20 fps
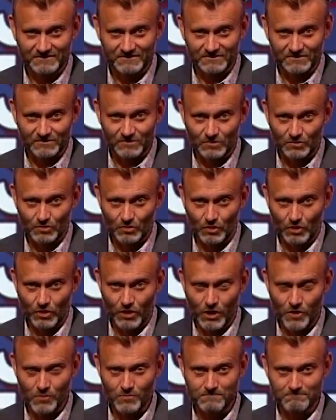
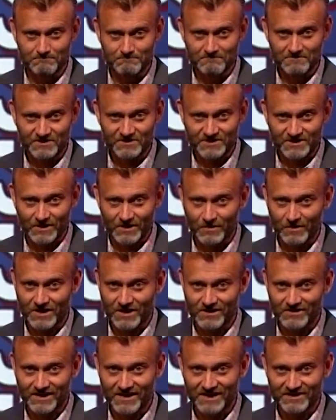No, still
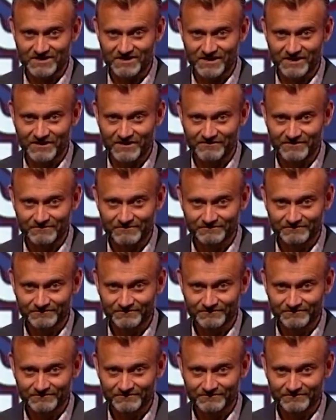can't get served.